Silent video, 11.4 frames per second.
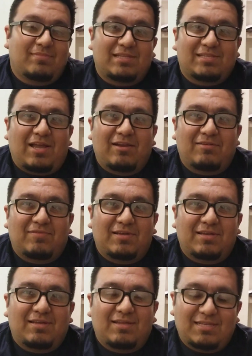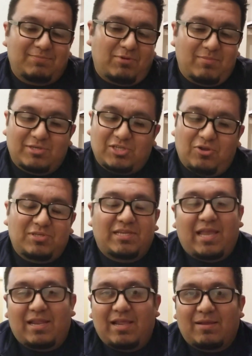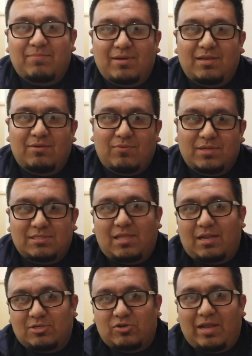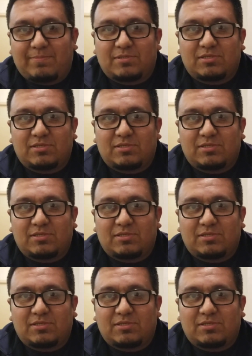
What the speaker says: kind of it's pretty much an OTK deck, but it runs a lot of traps,